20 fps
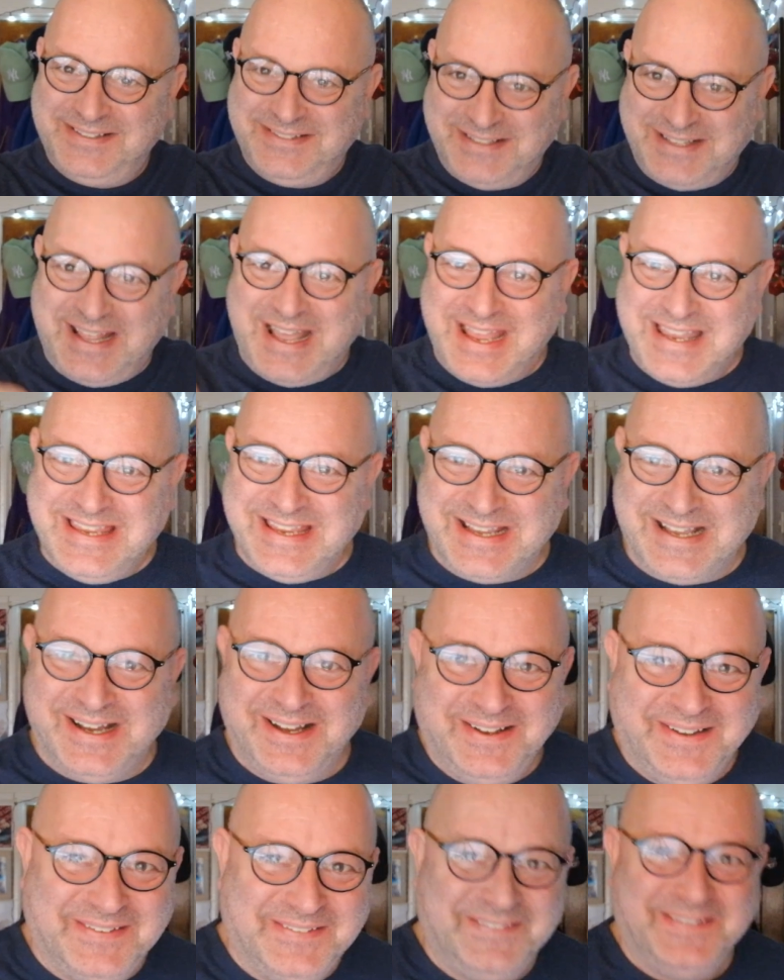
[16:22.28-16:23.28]
so there you
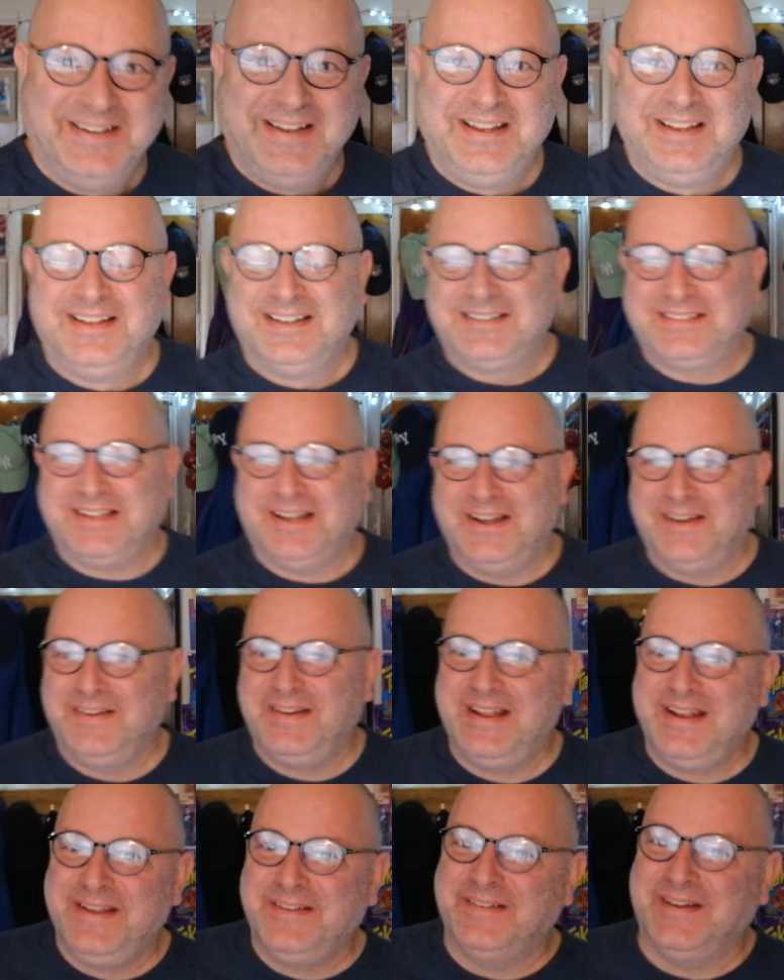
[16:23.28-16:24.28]
go. So
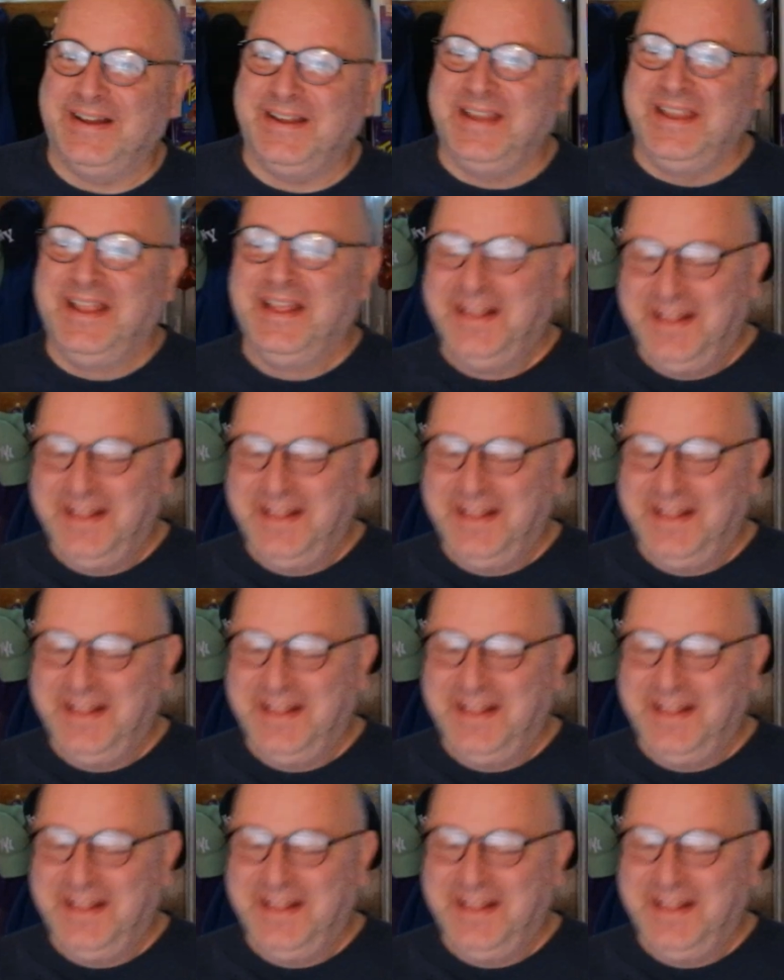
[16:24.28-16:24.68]
anyway,